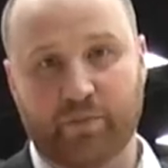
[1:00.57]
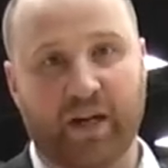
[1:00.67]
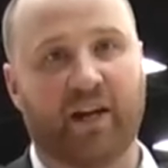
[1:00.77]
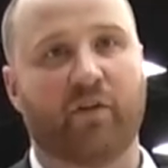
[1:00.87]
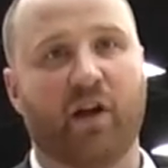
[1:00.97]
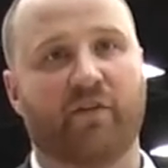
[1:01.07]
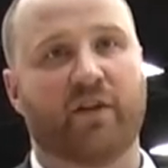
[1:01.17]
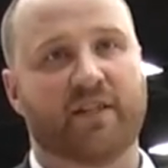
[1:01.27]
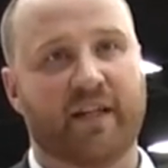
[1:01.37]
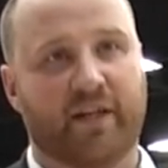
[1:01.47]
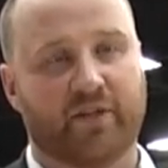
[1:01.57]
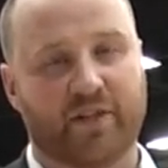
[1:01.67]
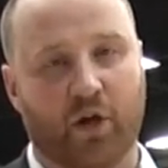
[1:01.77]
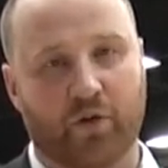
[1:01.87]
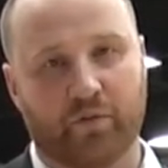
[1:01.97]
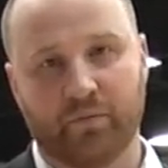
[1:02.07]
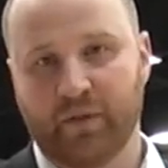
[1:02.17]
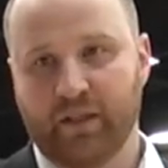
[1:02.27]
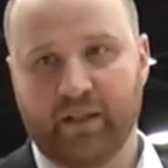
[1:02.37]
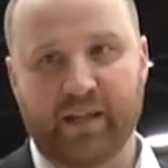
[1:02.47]
just proud of all of our seniors. Told them
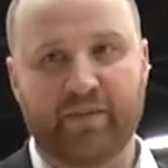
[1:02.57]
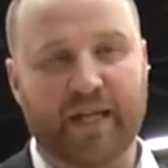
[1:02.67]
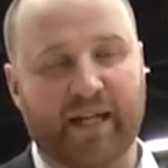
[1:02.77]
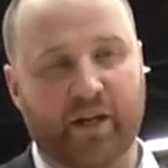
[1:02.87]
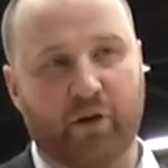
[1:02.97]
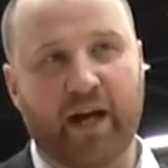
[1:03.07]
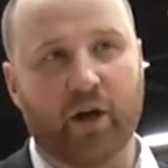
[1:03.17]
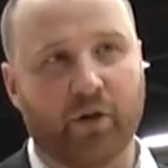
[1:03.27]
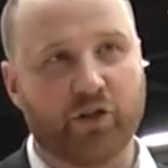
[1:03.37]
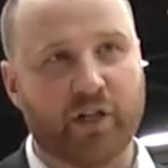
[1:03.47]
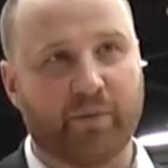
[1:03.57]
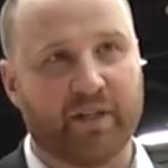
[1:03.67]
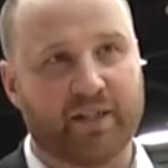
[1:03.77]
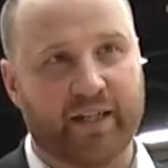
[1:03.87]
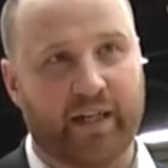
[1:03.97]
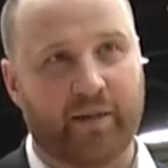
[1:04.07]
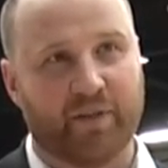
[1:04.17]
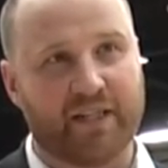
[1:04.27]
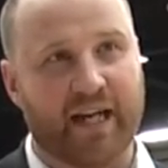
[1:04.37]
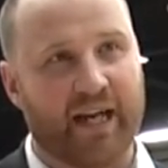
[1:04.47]
they've taken great ownership of this team
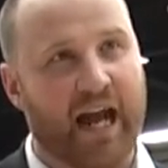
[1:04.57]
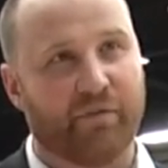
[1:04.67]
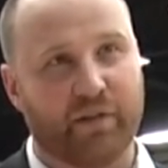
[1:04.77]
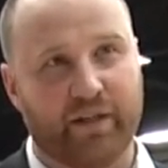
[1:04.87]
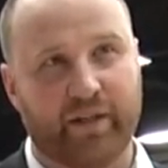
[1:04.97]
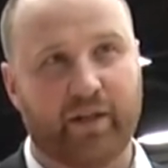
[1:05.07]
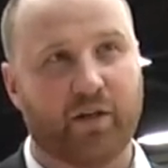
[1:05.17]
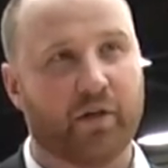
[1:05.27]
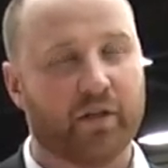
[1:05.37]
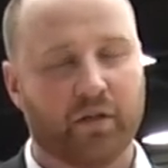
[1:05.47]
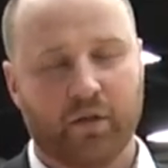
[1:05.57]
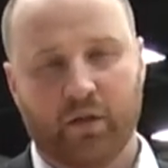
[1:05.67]
the second half of the year, and